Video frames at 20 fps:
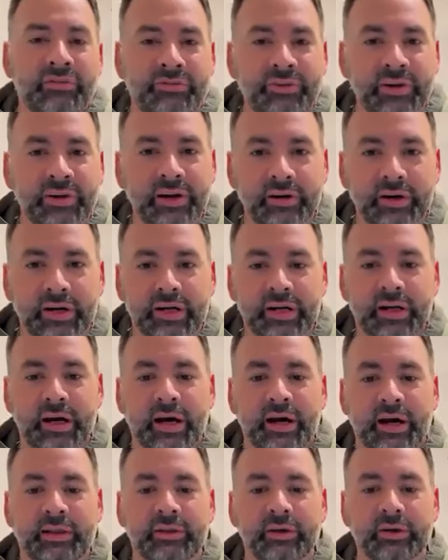fear in
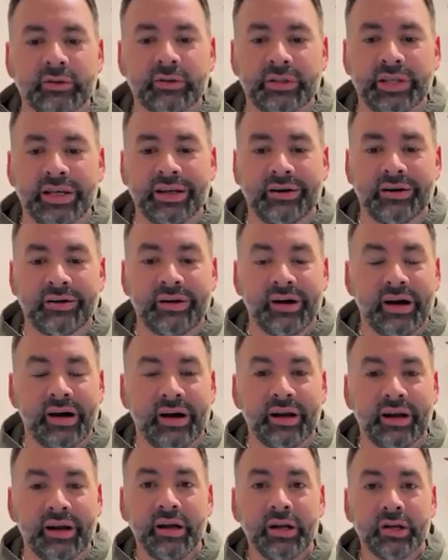God, those that are
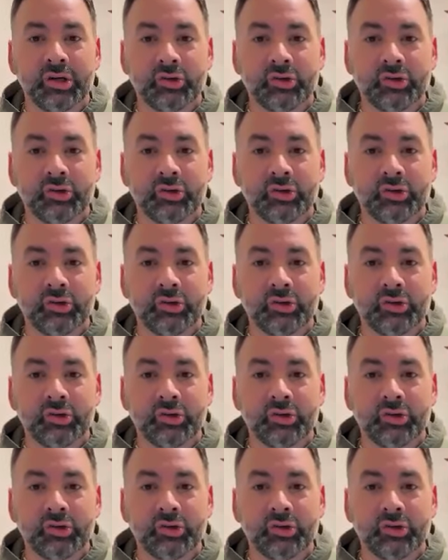not